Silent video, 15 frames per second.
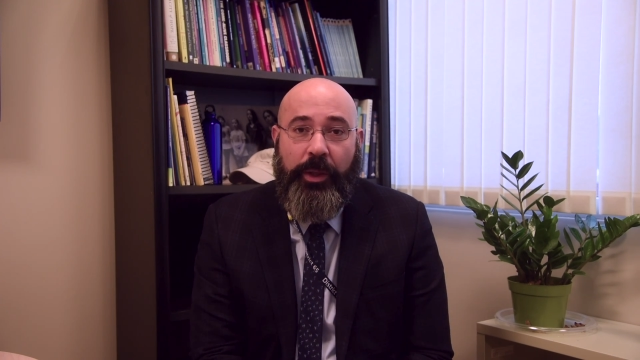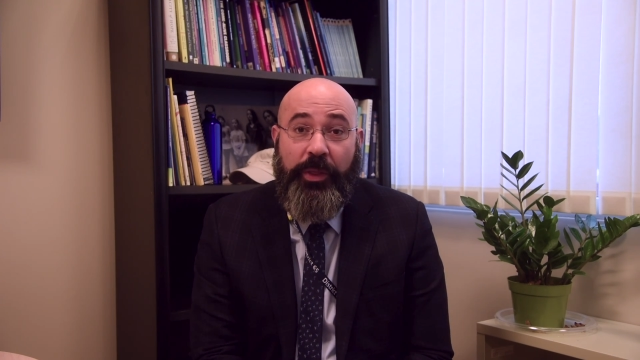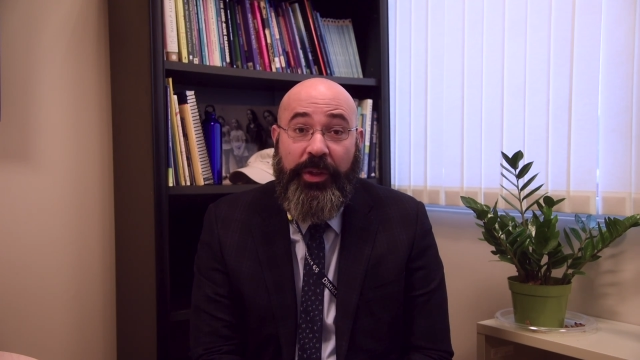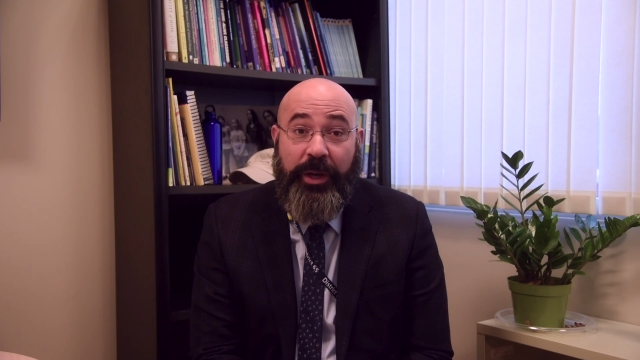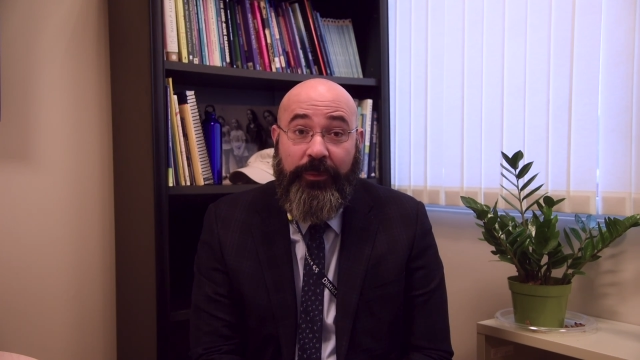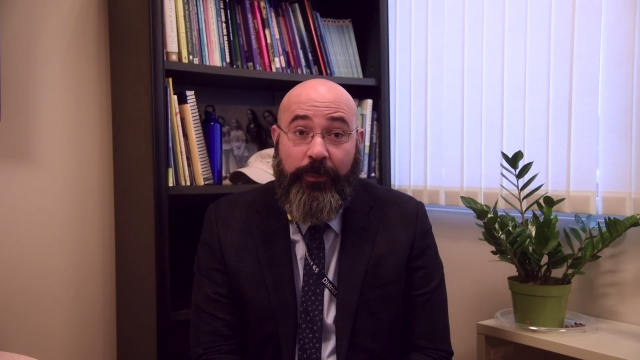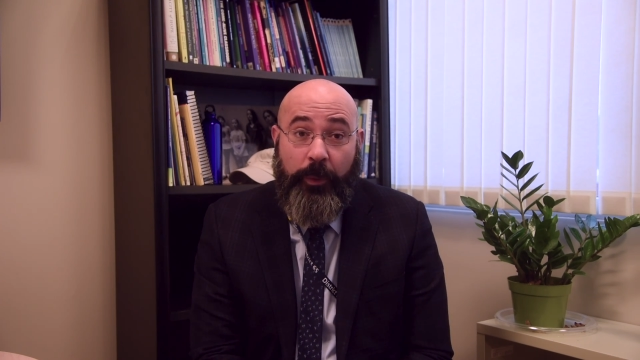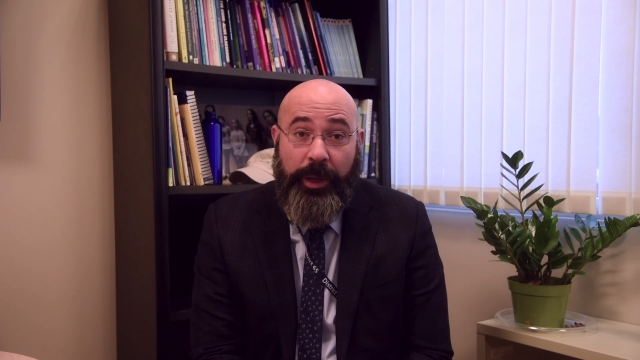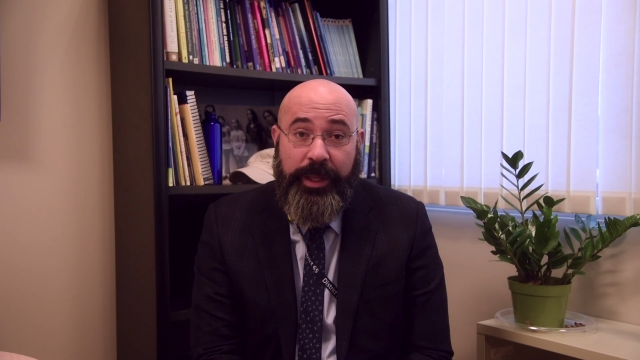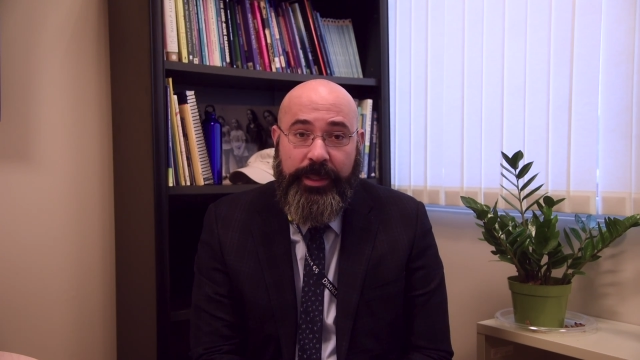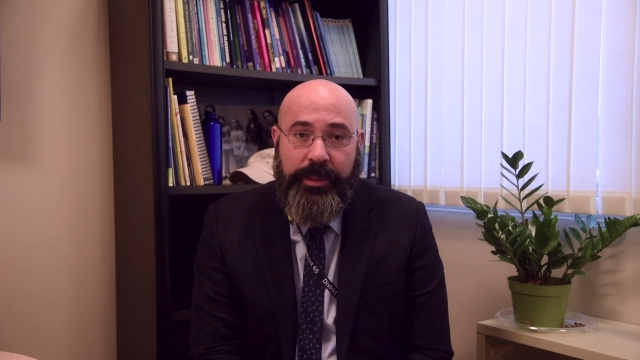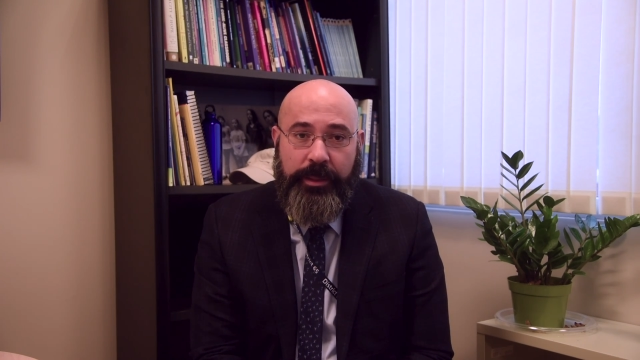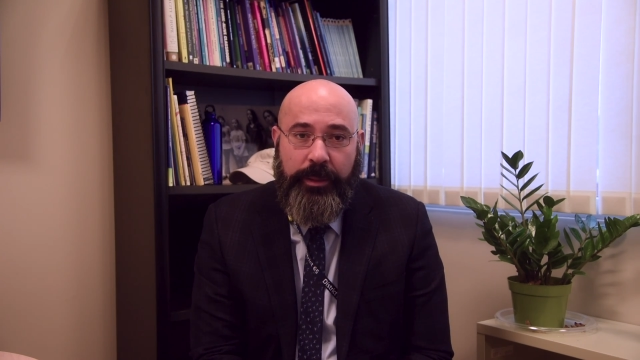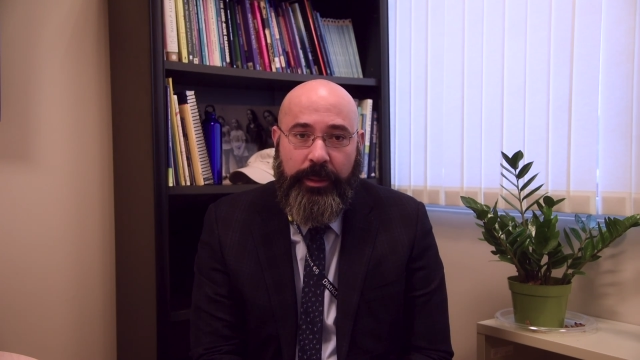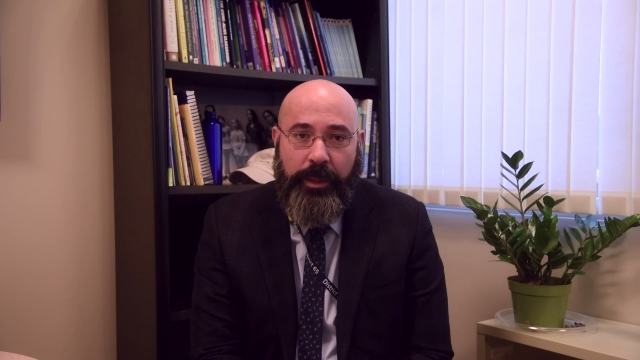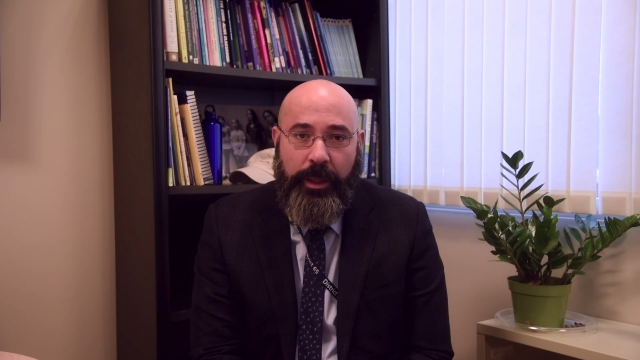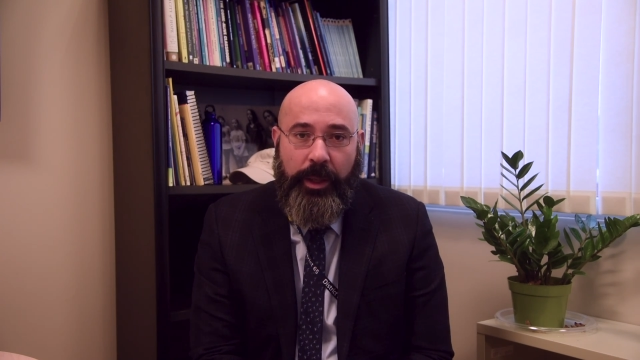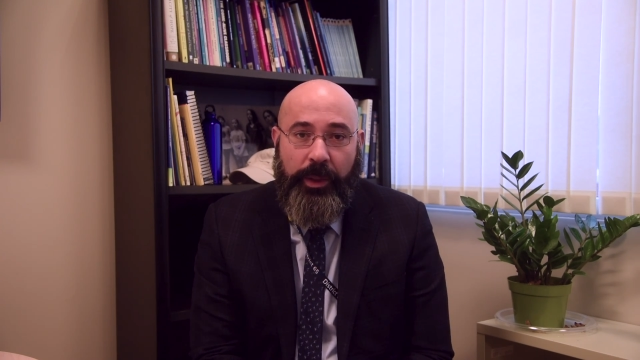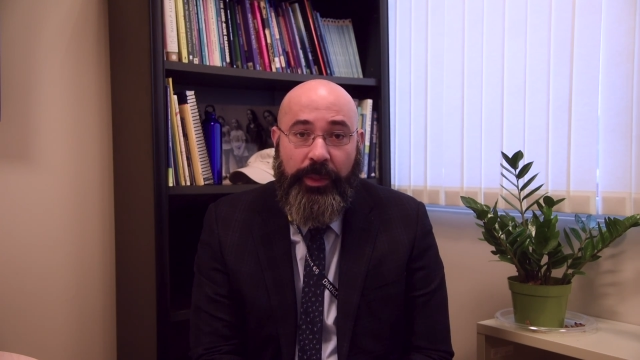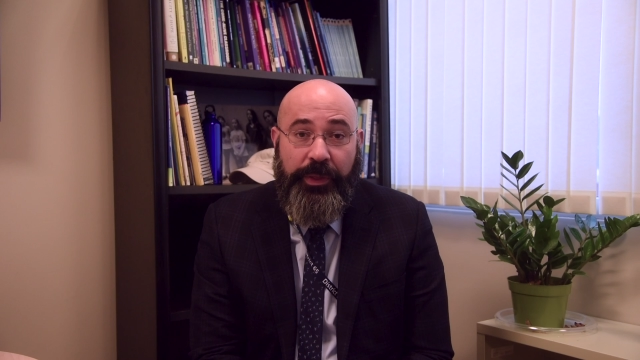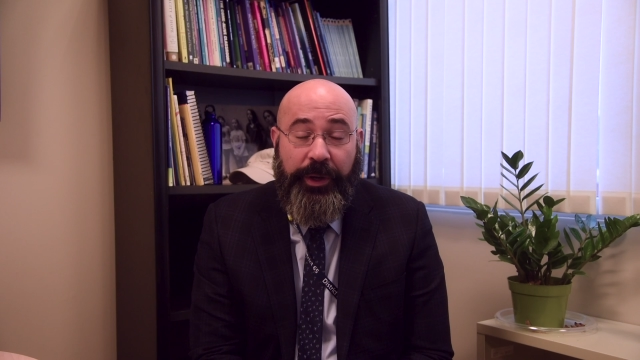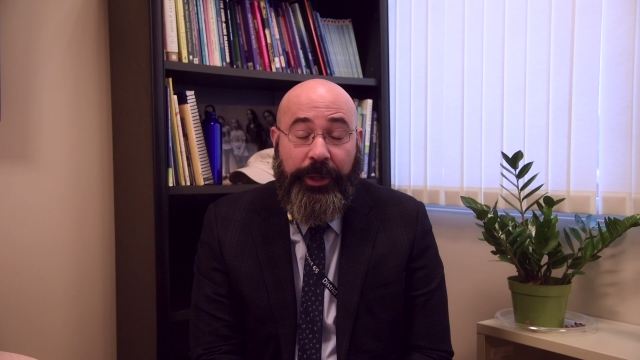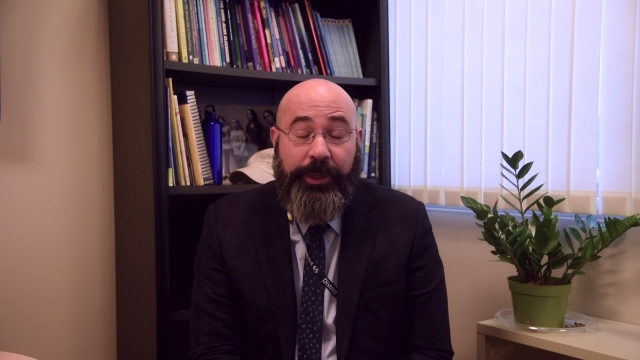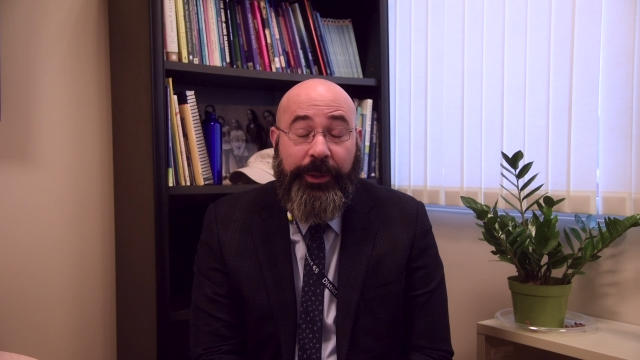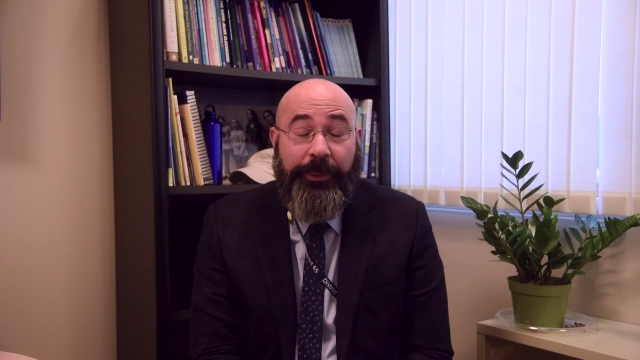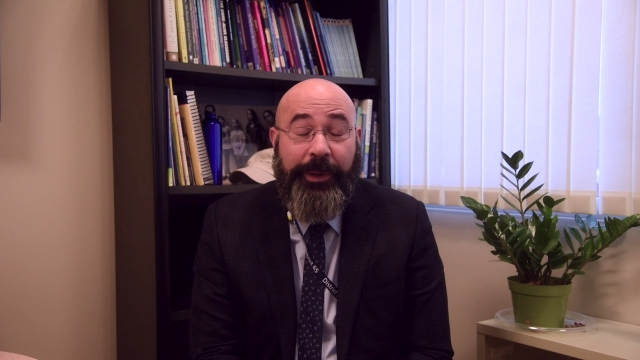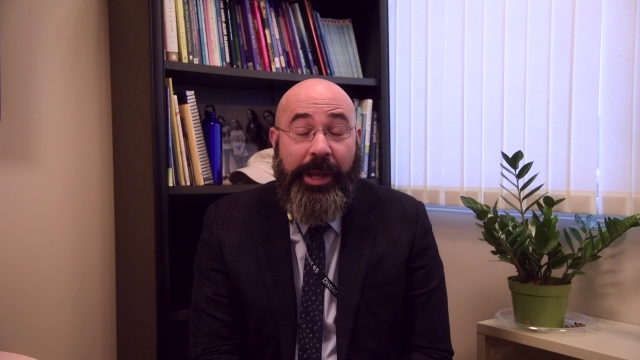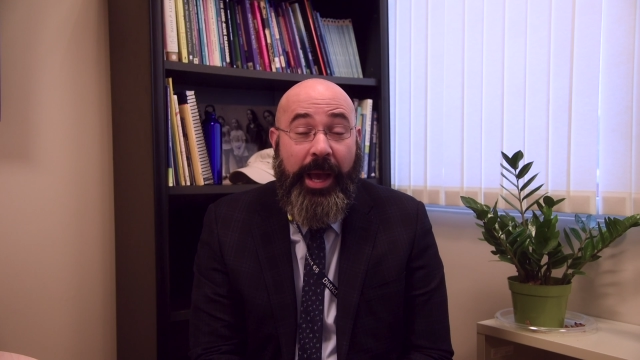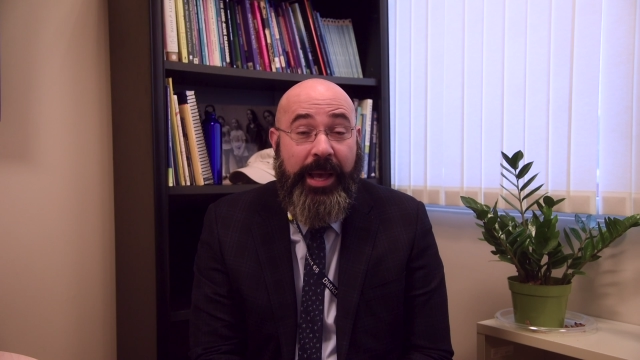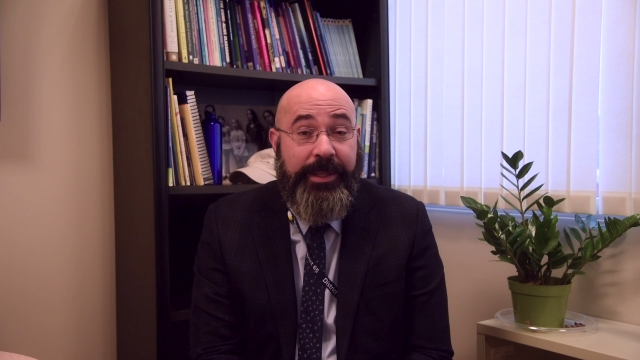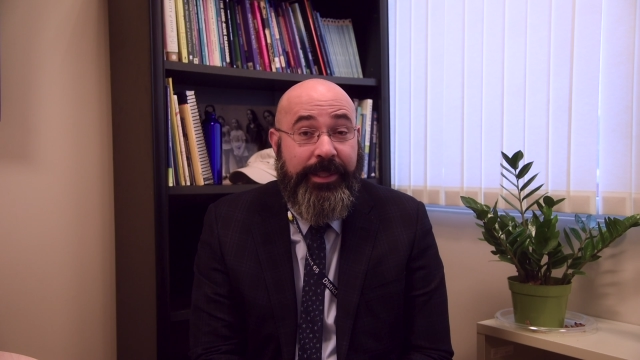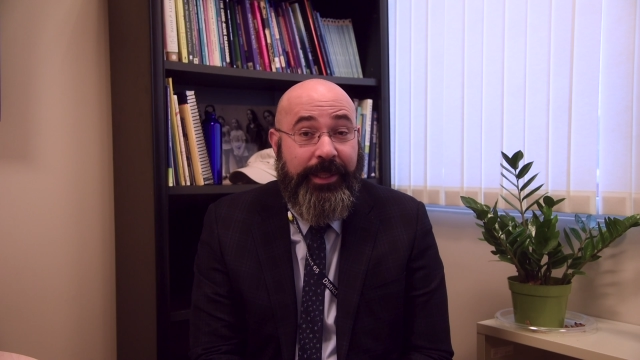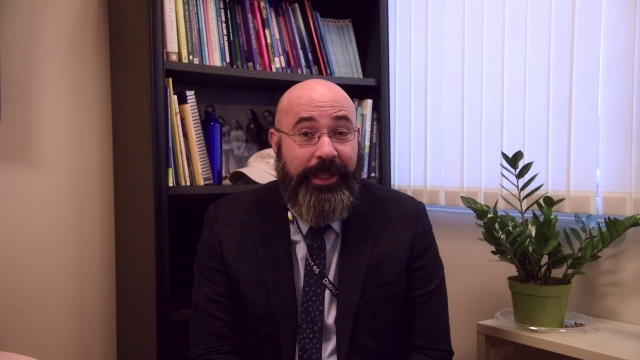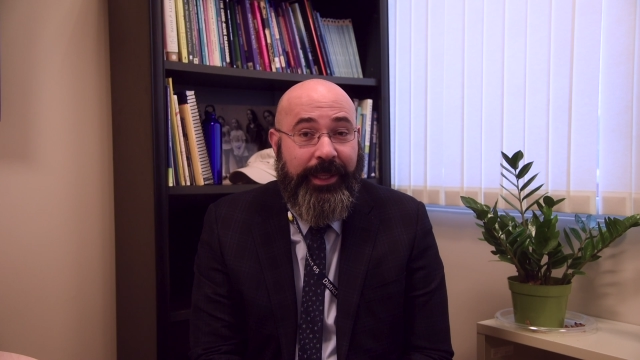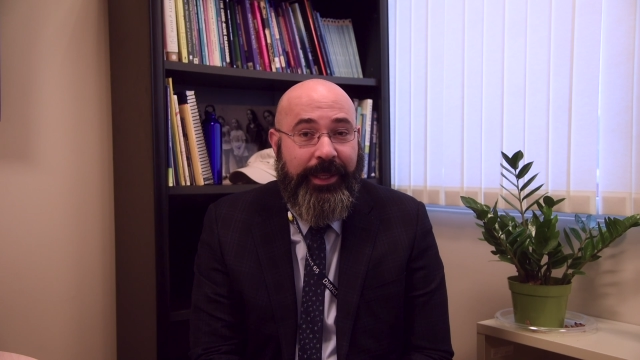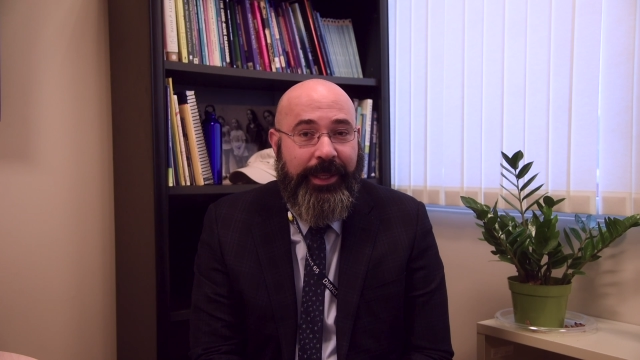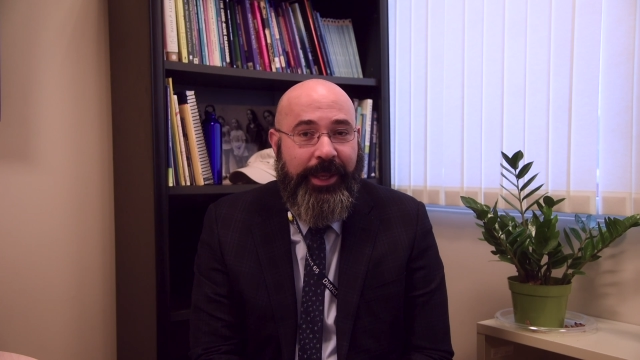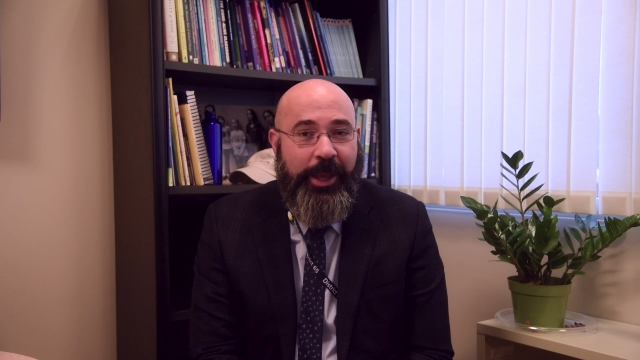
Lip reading: their voice, their curiosity,